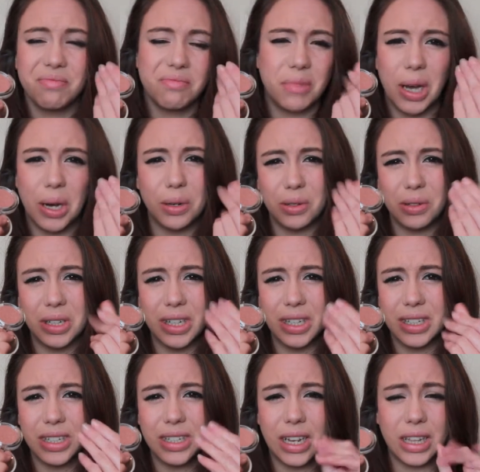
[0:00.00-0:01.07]
powdery, and
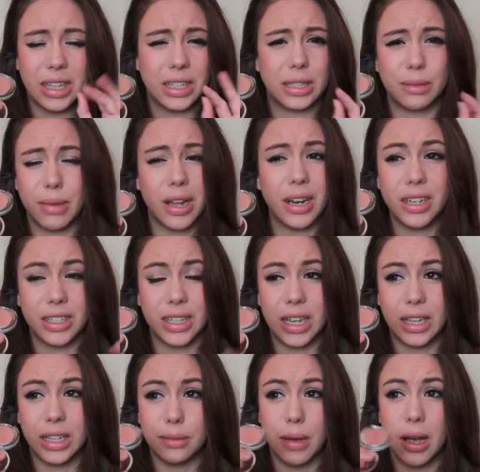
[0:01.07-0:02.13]
the smell, I just
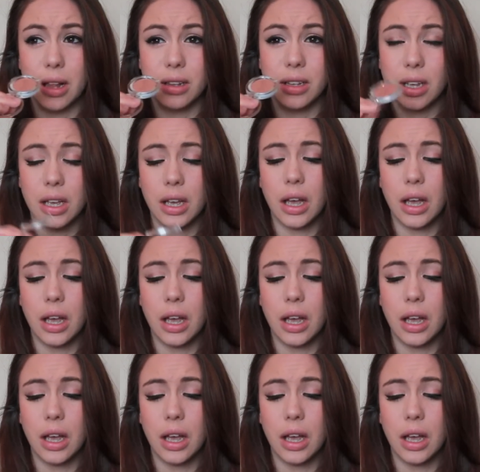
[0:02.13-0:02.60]
hate the smell.